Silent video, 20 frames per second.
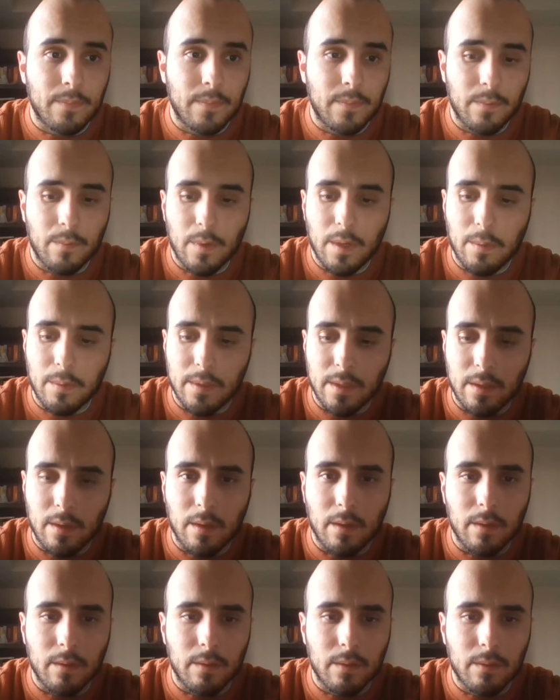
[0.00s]
what was it
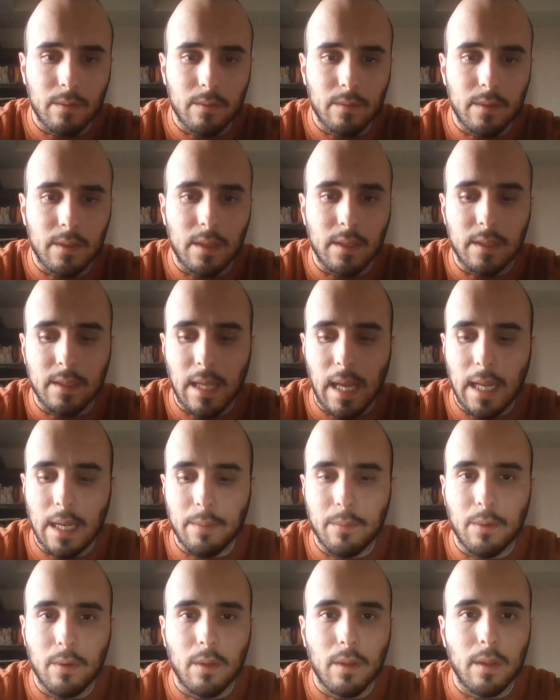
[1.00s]
called?
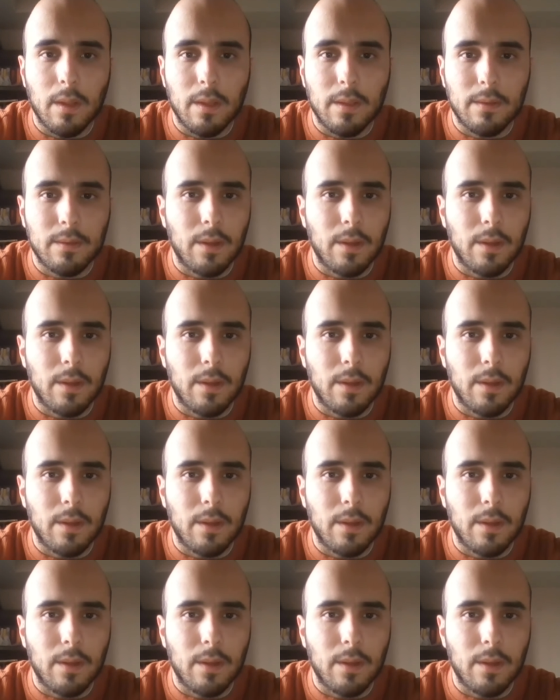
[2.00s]
Sustainable